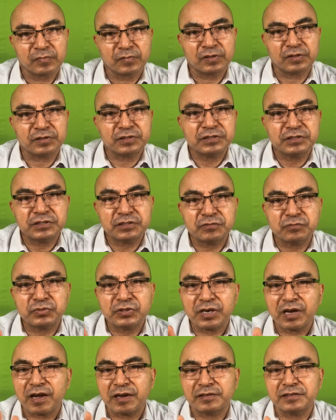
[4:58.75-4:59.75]
The reason
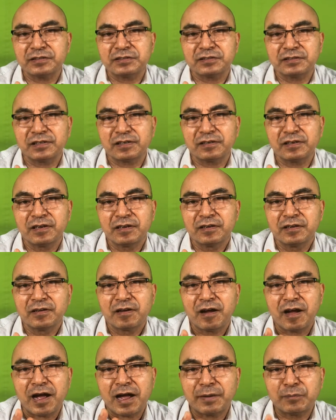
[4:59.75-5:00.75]
behind is that
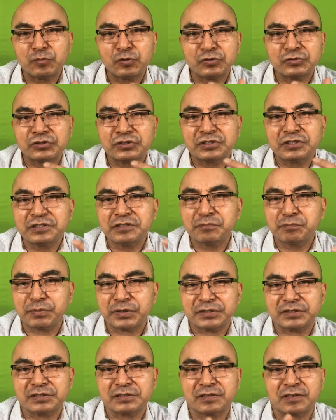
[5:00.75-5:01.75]
I am not seeing
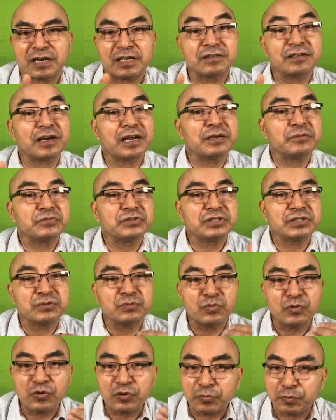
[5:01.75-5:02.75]
patients, rather I am seeing
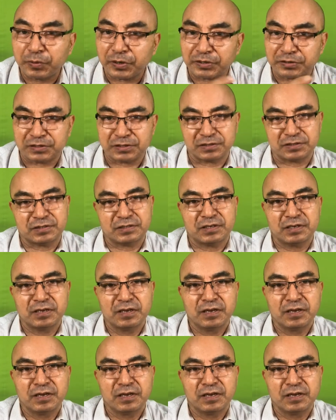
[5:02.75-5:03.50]
more patients.